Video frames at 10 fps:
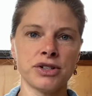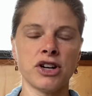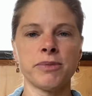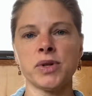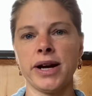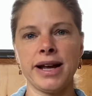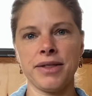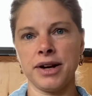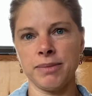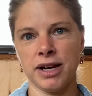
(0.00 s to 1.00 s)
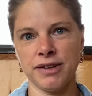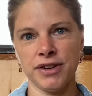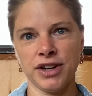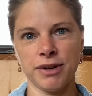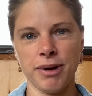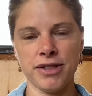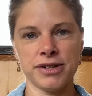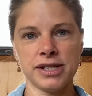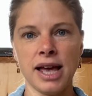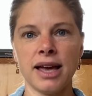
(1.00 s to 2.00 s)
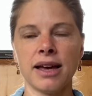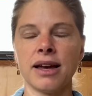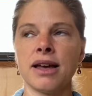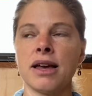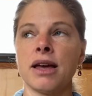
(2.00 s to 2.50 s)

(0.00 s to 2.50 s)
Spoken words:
terms right now that I'm not even going to bother saying